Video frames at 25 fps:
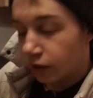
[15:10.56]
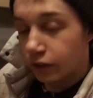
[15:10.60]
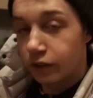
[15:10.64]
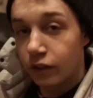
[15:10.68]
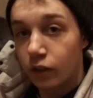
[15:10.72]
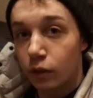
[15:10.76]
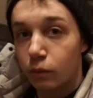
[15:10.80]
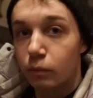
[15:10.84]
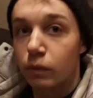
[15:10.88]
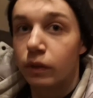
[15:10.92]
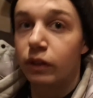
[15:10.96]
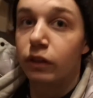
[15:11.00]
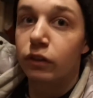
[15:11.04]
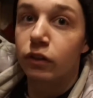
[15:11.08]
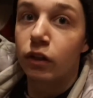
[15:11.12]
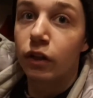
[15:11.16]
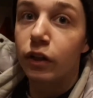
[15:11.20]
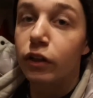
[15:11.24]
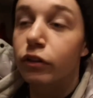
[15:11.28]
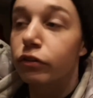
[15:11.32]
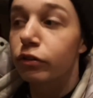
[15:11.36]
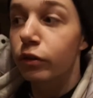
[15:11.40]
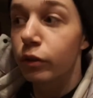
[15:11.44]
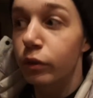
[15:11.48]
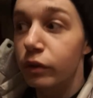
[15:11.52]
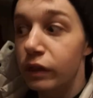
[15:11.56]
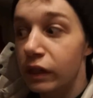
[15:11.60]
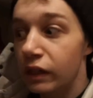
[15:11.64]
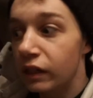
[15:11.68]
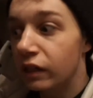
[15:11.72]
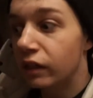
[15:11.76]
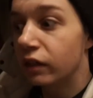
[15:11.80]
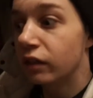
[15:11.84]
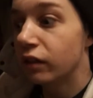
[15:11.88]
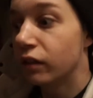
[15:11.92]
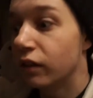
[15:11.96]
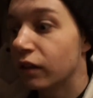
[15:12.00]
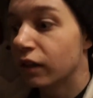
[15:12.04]
do my night
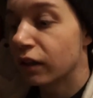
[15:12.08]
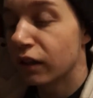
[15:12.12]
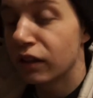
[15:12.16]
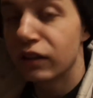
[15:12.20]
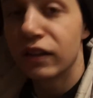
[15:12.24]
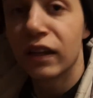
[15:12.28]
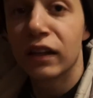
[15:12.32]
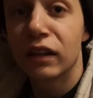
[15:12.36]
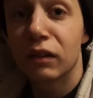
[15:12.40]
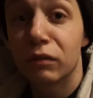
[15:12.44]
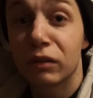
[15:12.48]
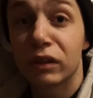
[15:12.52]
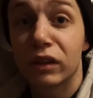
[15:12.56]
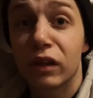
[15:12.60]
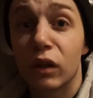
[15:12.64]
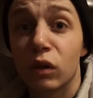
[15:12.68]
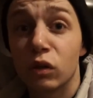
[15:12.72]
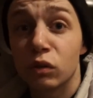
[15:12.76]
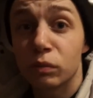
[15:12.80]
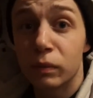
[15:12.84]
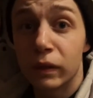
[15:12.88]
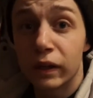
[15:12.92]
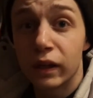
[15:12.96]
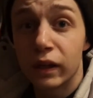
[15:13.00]
routine and then I'm gonna go to